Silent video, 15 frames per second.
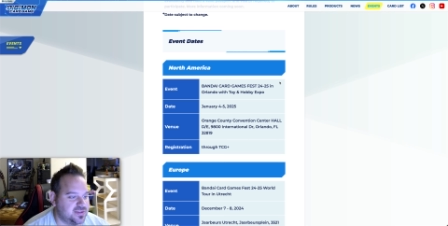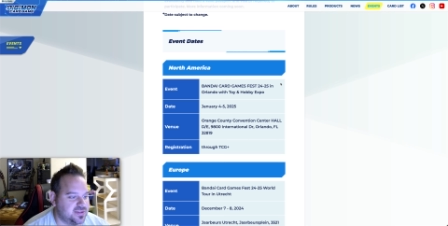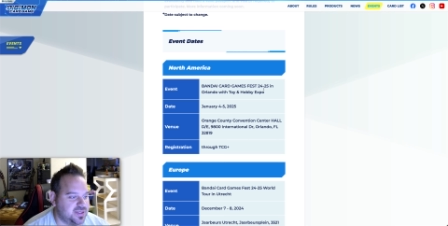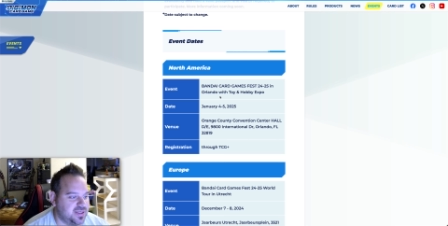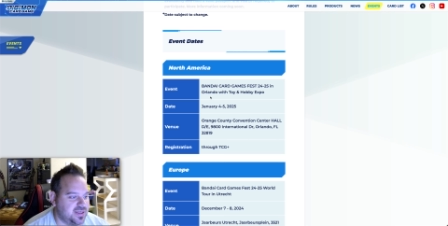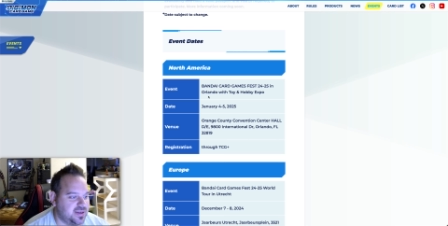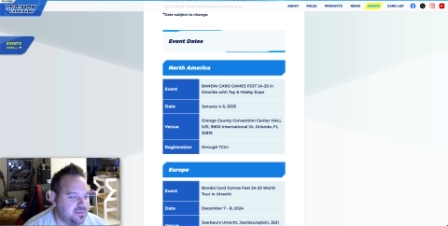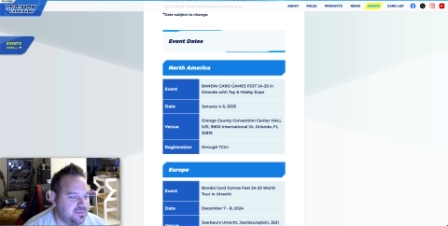
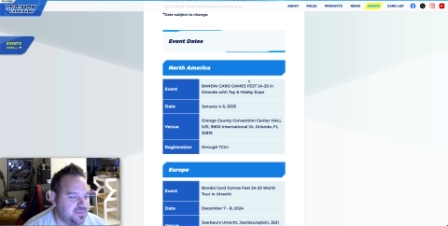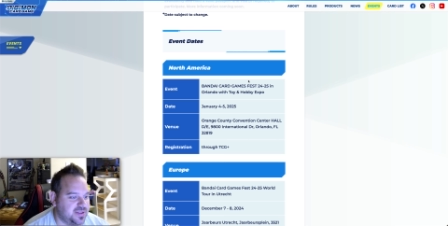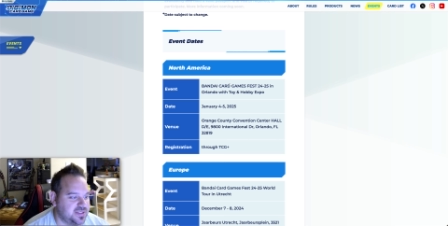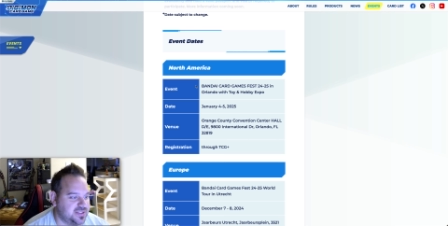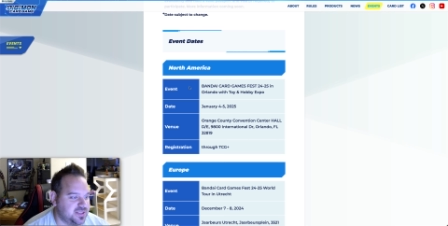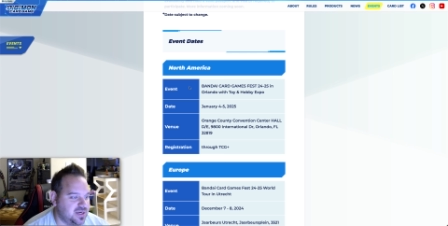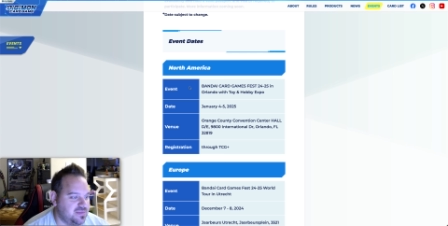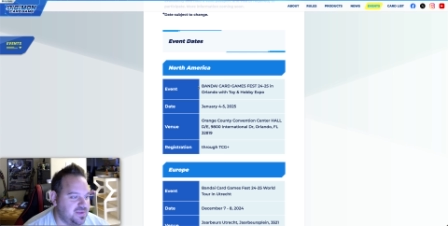Um, this
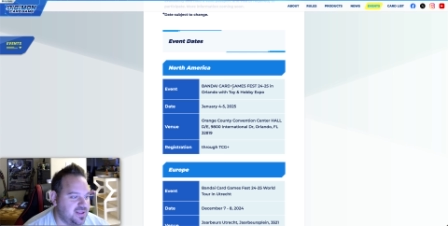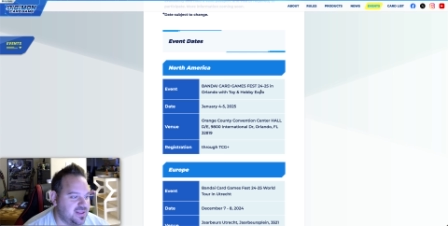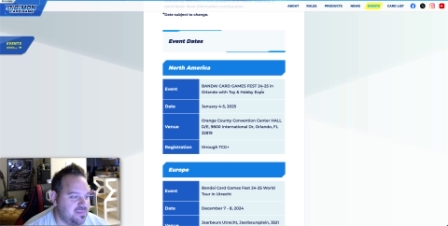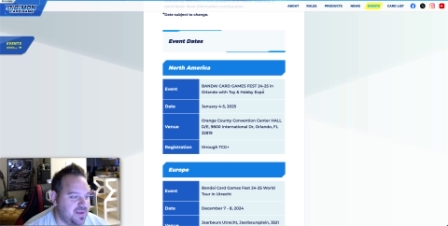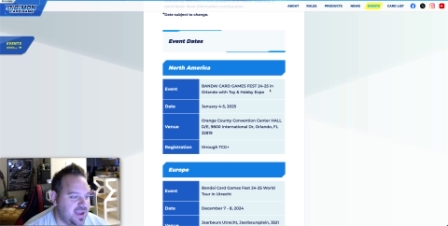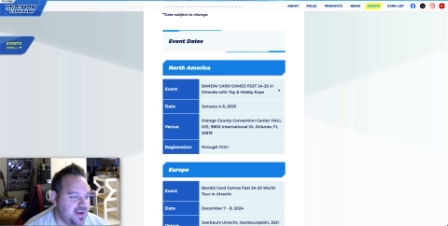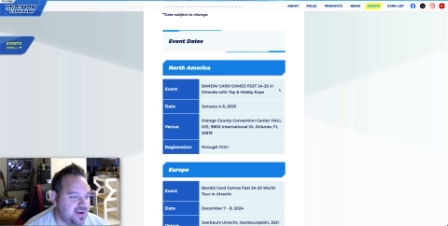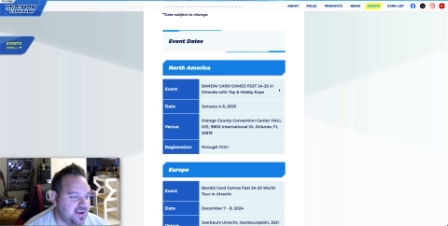is going to be at the
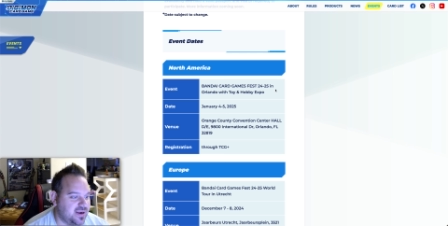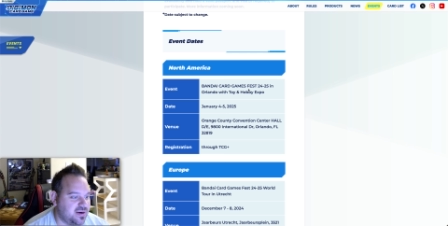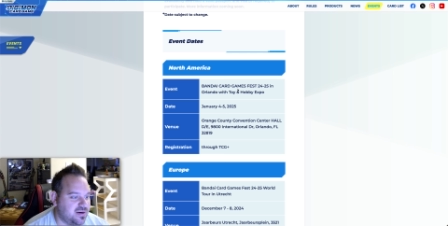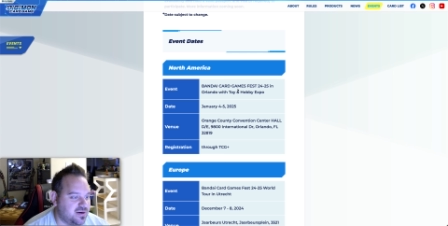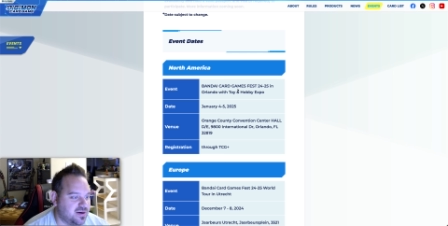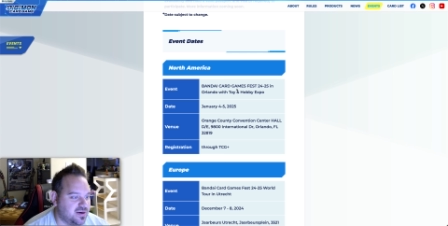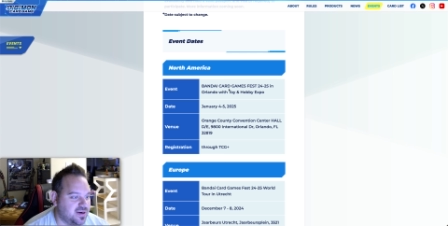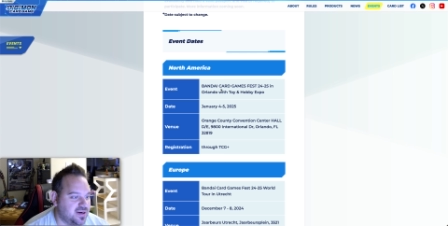Bandai
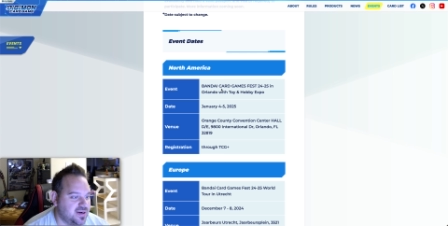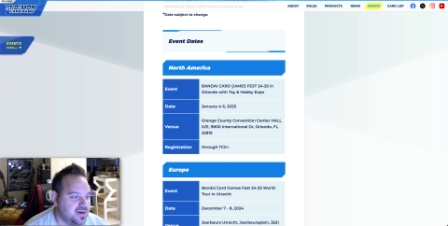Card